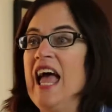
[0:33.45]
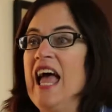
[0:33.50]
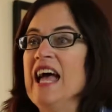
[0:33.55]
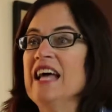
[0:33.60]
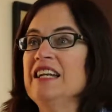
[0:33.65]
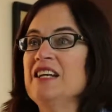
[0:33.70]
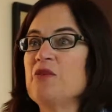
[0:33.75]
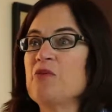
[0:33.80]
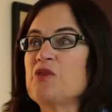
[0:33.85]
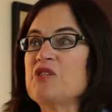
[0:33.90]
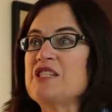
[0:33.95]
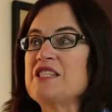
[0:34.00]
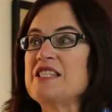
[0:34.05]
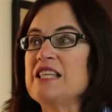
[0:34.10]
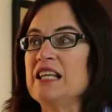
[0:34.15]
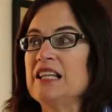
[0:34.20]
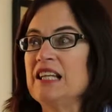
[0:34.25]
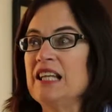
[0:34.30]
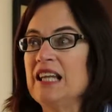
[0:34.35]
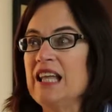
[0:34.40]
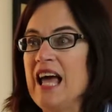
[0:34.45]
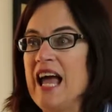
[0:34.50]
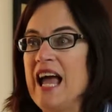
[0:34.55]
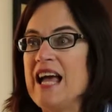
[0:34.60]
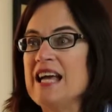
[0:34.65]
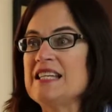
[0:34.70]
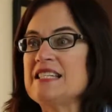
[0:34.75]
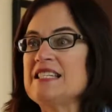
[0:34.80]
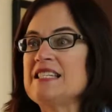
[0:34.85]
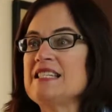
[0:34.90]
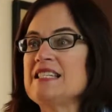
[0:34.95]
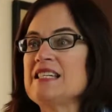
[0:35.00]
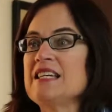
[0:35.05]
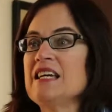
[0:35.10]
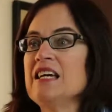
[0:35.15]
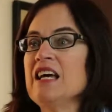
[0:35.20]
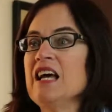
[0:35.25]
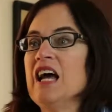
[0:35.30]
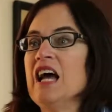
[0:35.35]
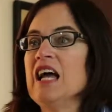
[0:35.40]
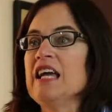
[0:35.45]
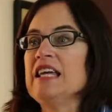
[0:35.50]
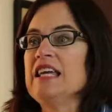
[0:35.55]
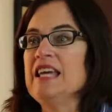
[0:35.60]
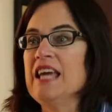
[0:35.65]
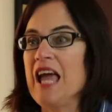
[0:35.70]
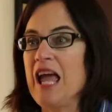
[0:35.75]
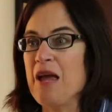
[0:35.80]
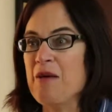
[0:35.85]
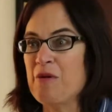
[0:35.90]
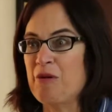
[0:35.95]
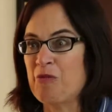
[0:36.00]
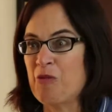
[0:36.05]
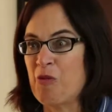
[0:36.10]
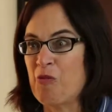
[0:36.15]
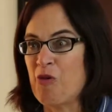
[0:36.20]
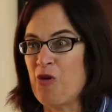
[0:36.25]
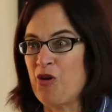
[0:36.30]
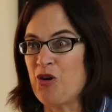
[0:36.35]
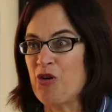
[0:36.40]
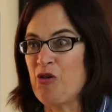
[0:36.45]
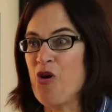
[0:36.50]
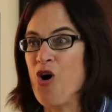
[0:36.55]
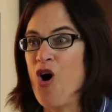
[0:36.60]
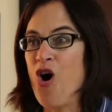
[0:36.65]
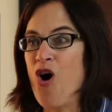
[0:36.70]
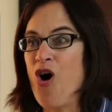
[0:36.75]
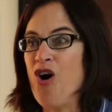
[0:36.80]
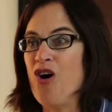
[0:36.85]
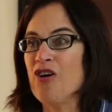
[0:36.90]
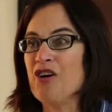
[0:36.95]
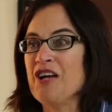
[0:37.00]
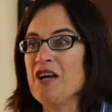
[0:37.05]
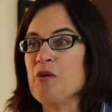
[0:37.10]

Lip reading: and it was the last game in Memorial Hall.